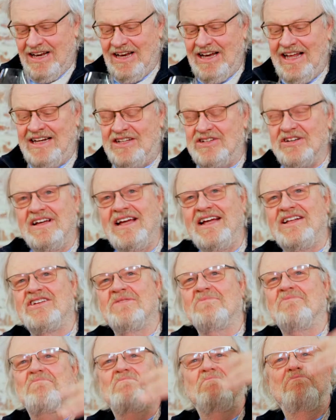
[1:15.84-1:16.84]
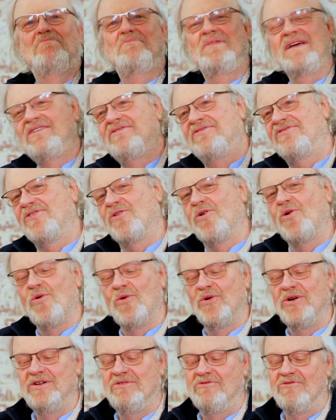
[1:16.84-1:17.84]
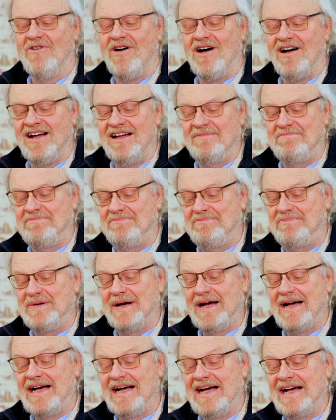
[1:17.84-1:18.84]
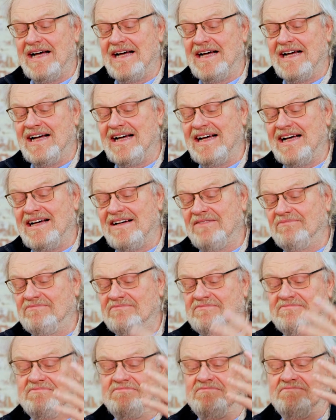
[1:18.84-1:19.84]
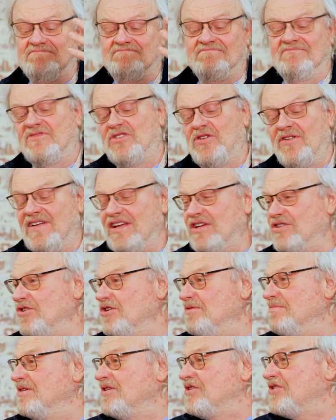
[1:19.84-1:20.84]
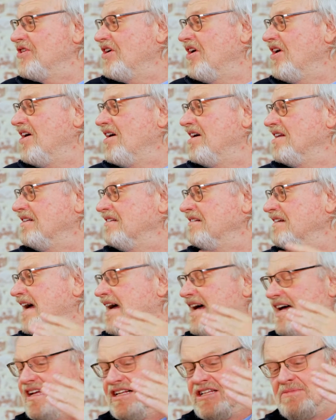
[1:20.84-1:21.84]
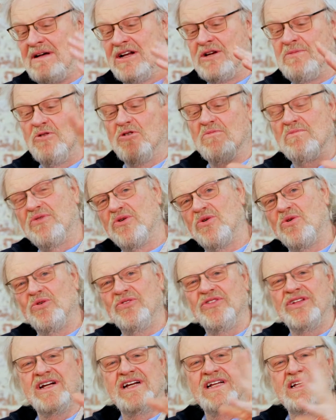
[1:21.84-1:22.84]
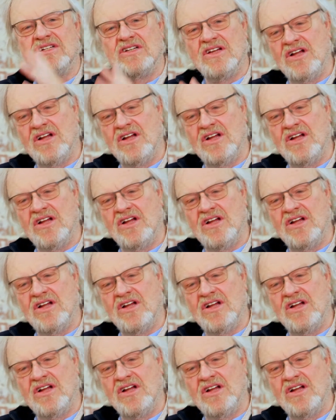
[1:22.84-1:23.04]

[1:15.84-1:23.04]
It's a big forward, ripe, sort of exuberant style. It's much more broad than it is